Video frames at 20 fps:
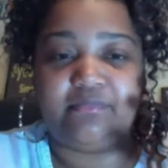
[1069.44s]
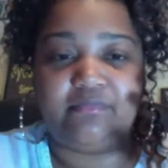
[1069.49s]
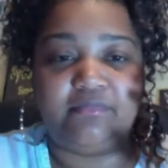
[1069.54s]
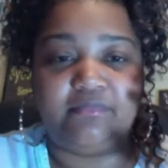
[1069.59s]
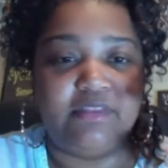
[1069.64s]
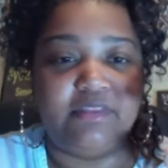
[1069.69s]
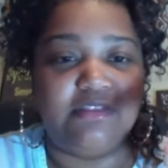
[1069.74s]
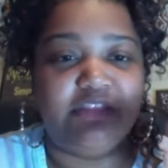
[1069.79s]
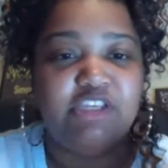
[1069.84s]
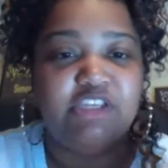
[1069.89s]

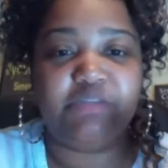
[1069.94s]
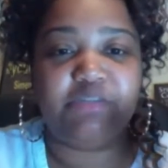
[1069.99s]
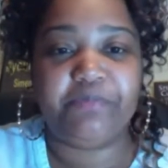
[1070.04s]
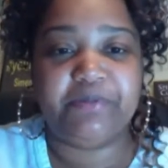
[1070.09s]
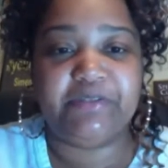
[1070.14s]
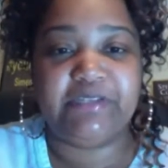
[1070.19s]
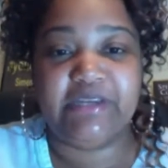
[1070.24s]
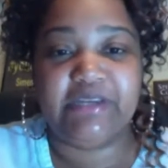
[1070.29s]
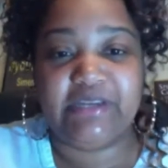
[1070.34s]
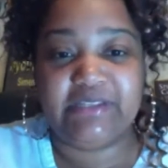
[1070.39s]
this
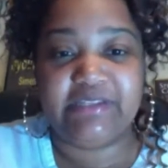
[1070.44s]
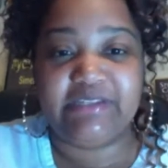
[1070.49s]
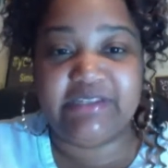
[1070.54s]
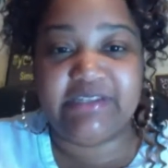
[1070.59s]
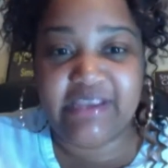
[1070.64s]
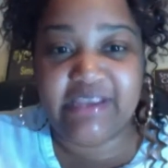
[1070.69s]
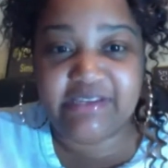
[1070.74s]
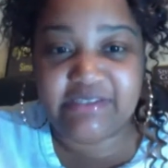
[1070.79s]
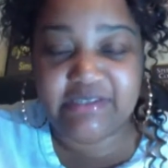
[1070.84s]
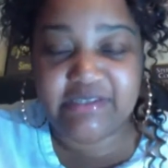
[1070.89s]
particular
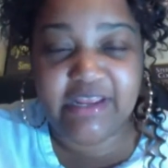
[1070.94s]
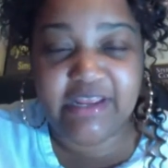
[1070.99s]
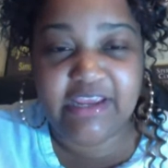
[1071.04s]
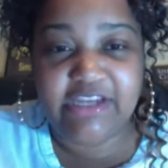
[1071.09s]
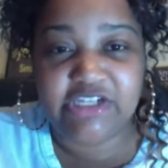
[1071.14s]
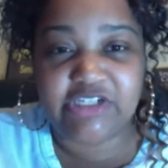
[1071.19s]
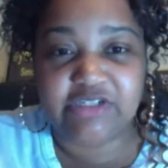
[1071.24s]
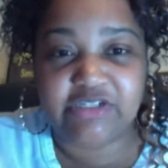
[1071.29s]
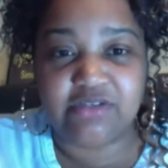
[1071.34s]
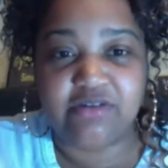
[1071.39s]

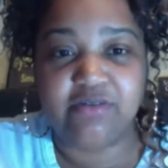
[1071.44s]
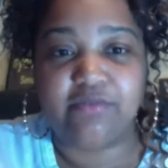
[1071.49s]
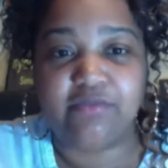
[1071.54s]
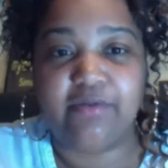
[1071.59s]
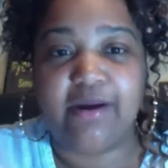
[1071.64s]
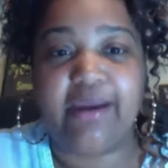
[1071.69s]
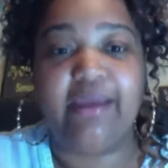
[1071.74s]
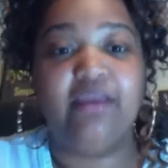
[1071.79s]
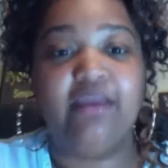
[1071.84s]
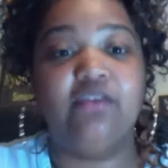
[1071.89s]
destination,
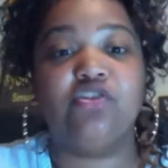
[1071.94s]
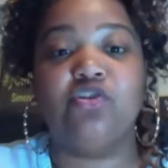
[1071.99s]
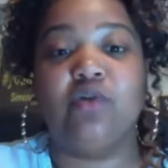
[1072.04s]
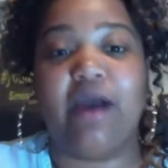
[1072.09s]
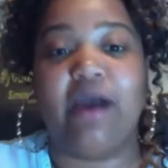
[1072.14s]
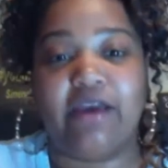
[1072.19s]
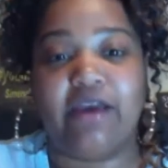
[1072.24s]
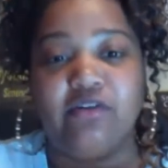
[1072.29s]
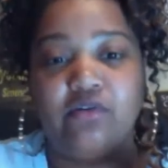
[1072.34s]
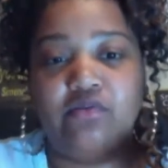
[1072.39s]
right? So
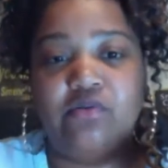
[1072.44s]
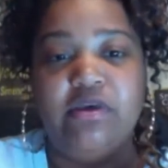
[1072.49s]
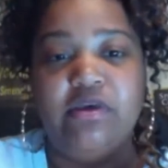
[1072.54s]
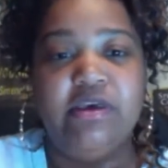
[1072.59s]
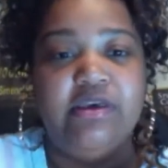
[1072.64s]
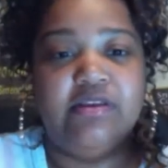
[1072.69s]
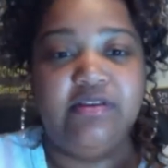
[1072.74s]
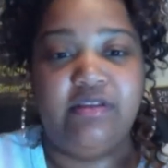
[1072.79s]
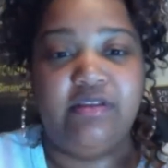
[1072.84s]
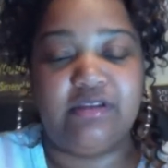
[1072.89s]
I don't
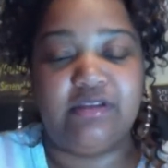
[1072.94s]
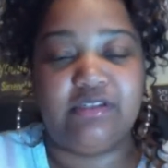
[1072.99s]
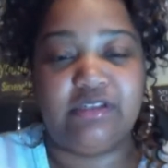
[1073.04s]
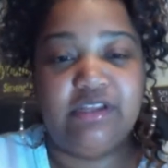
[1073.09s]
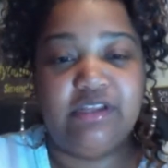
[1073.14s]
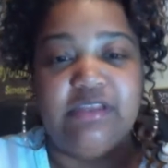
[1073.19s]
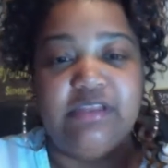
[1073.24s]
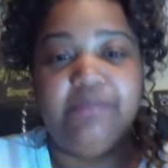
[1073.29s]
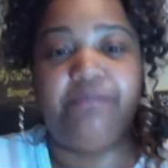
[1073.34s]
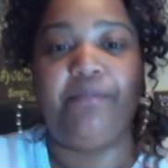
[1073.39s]

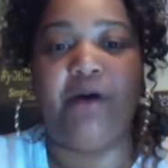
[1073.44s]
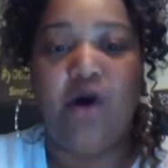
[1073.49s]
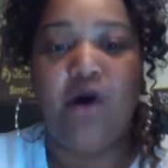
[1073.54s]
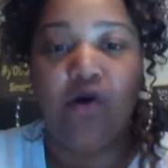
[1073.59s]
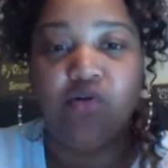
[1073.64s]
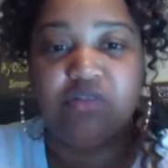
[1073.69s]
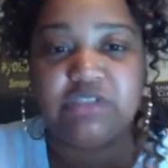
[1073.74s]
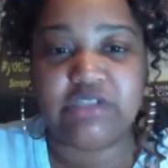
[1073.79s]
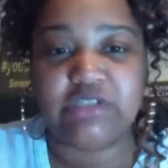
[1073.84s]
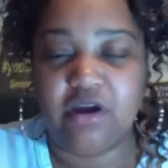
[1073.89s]
necessarily
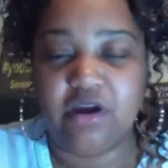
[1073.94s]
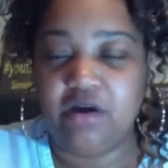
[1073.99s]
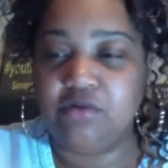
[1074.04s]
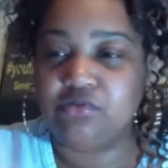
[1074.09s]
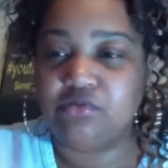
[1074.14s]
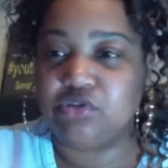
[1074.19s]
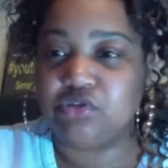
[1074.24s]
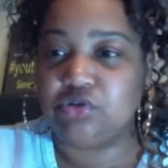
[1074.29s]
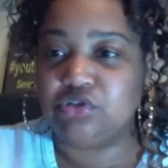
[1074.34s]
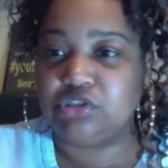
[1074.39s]
post that on
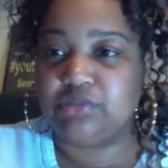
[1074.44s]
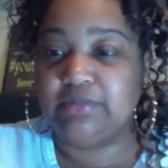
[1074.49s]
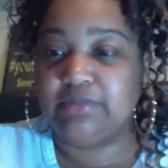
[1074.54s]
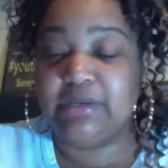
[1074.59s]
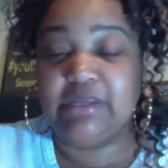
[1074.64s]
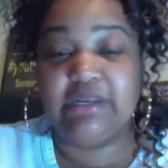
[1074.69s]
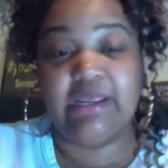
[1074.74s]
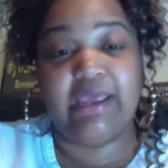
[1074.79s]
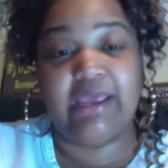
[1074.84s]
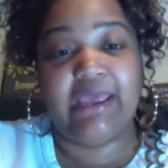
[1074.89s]
social
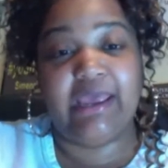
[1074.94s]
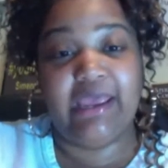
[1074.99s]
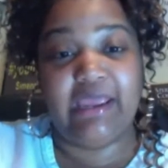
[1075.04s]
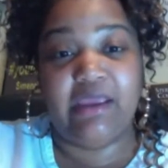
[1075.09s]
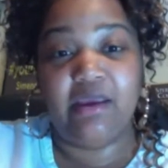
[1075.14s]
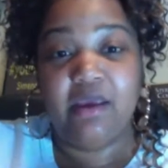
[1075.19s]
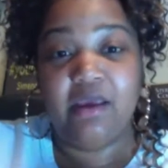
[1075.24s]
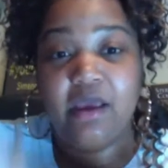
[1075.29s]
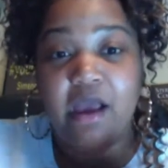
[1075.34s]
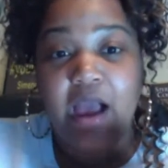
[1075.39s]
media.
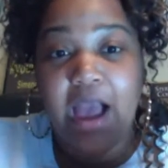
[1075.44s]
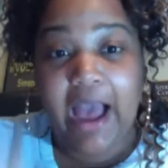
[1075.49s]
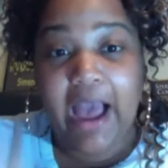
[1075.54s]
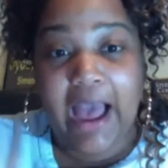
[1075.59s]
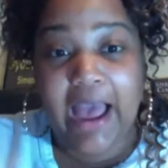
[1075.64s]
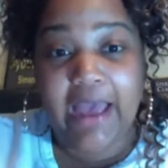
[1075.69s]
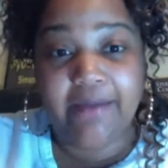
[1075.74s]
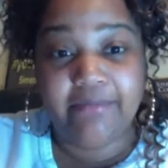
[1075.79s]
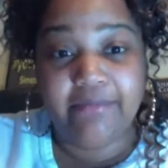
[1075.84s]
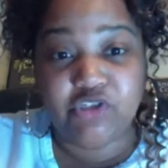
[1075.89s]
Hey,
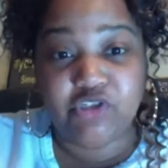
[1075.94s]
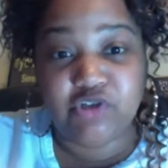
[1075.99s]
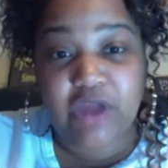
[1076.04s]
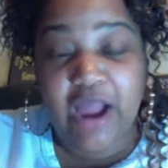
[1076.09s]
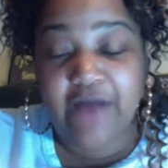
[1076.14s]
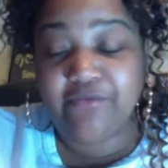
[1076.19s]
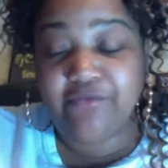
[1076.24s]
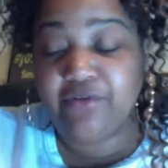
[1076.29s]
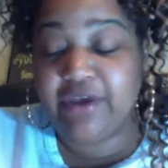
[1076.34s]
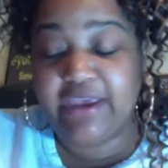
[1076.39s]
I am a
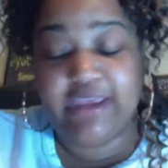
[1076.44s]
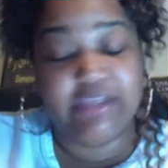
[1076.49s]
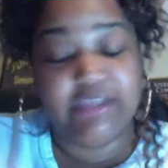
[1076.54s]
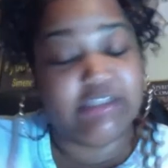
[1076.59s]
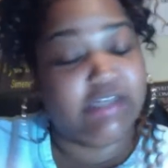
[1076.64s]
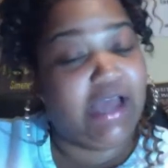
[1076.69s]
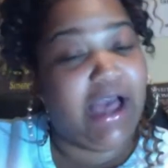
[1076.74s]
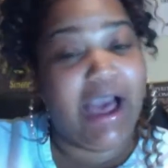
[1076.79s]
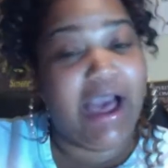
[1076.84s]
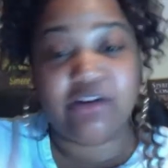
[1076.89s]
travel
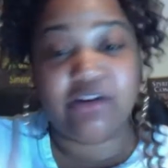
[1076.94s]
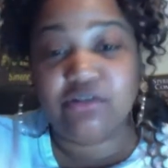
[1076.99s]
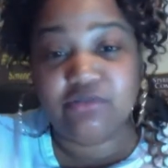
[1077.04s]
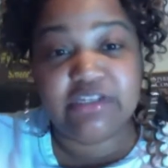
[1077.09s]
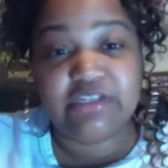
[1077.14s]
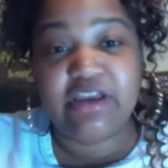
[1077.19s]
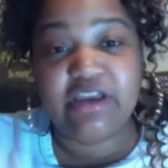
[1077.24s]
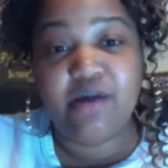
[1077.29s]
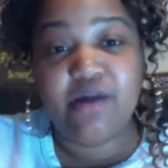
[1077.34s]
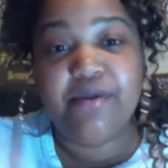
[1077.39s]
agent. I don't
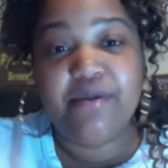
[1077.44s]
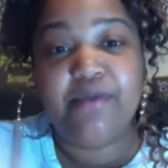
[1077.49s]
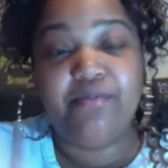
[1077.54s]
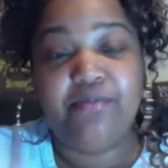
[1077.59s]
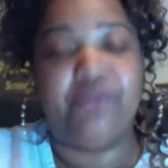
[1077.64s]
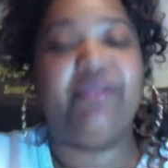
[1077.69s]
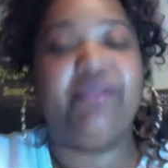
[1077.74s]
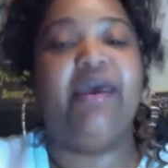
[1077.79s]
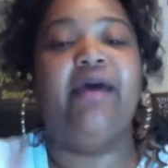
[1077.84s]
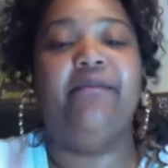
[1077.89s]
tell
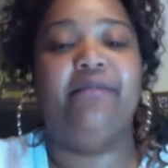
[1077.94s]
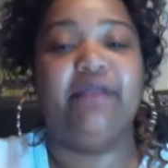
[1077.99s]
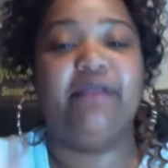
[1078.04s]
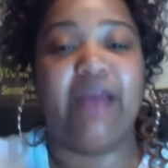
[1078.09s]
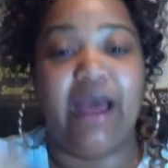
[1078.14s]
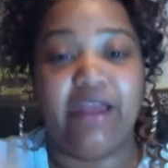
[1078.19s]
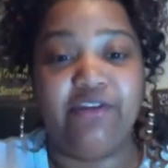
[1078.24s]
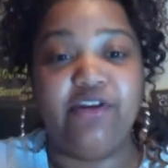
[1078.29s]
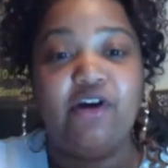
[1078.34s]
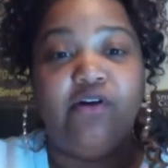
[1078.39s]
people that, but
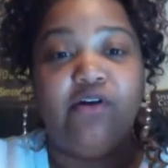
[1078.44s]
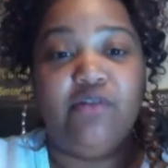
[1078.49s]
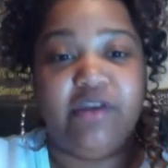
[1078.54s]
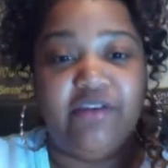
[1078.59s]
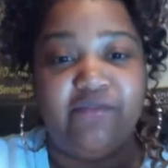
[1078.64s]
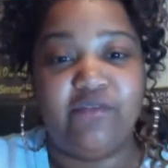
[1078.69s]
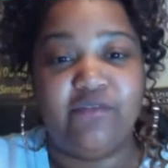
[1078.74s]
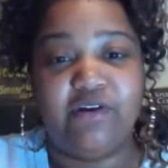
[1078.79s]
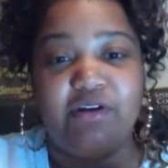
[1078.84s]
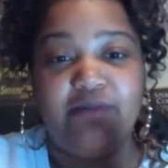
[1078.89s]
I know
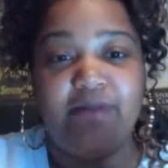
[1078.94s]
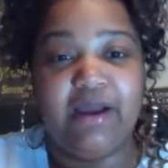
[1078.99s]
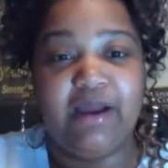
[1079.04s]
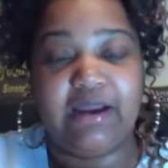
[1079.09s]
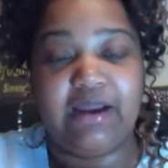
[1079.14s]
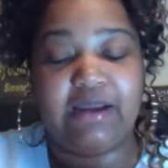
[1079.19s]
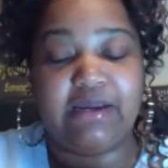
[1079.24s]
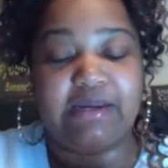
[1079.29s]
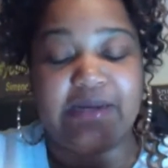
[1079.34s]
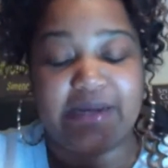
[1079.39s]
if one of my
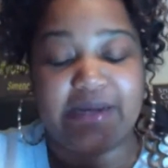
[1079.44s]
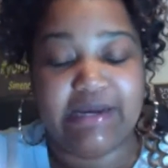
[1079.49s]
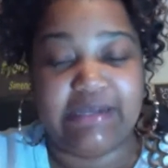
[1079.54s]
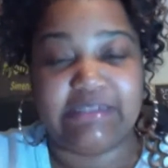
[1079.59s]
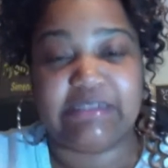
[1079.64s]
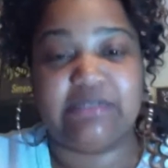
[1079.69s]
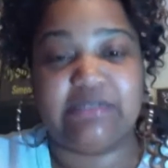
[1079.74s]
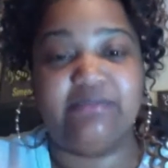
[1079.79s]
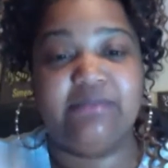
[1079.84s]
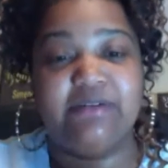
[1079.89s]

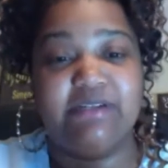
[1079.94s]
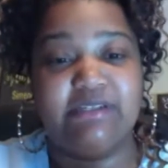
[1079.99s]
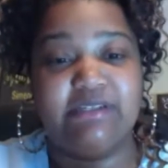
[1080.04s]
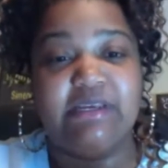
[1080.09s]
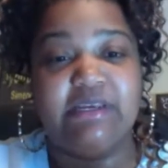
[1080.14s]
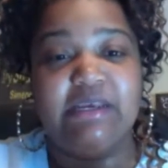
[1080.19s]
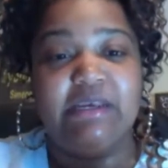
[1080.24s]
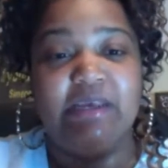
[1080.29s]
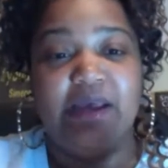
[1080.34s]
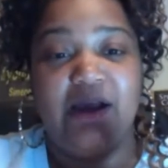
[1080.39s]
customers
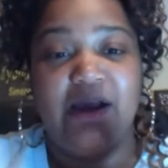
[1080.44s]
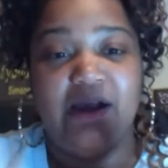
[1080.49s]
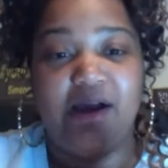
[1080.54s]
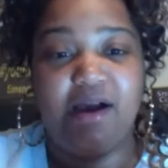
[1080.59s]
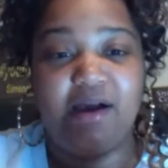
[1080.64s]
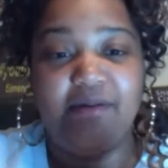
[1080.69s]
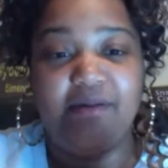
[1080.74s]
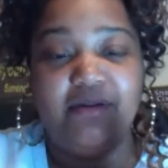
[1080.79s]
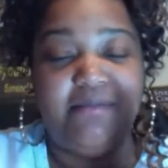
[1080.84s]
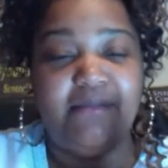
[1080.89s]

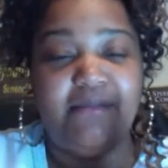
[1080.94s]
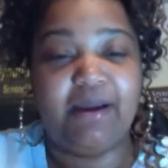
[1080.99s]
and my